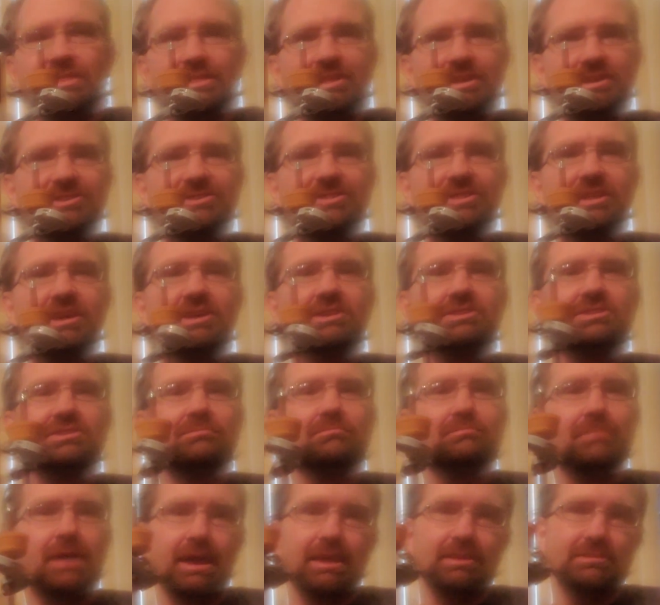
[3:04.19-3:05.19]
This thing is
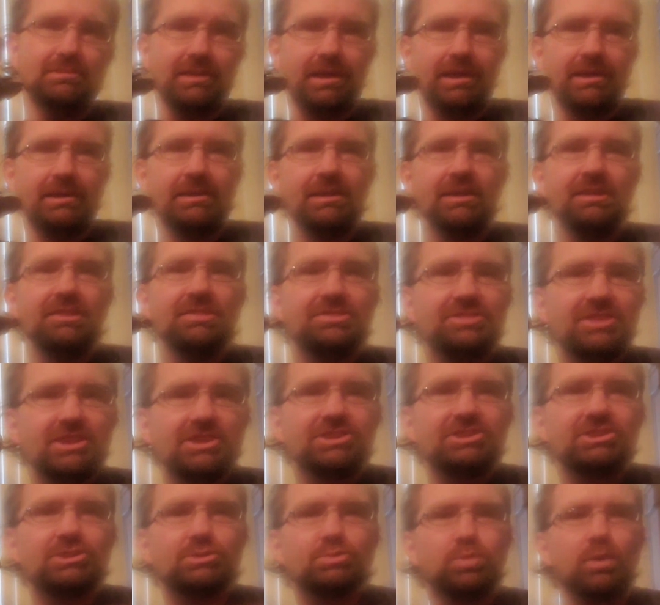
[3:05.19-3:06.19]
amazing.
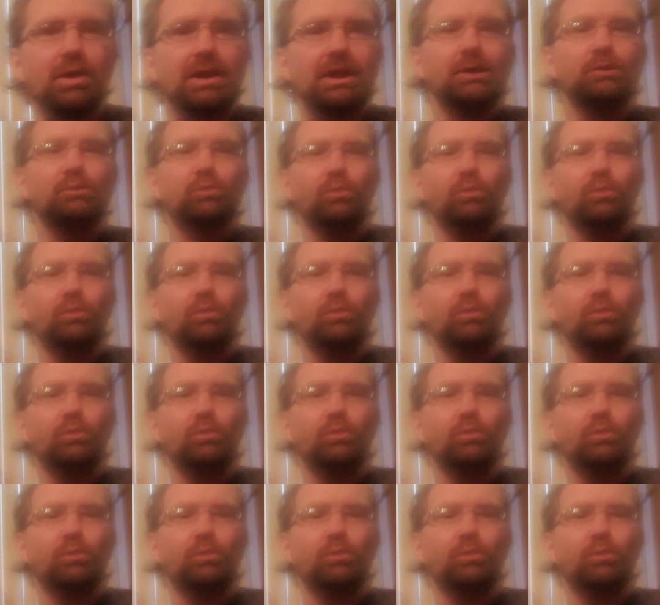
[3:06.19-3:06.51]
This is what I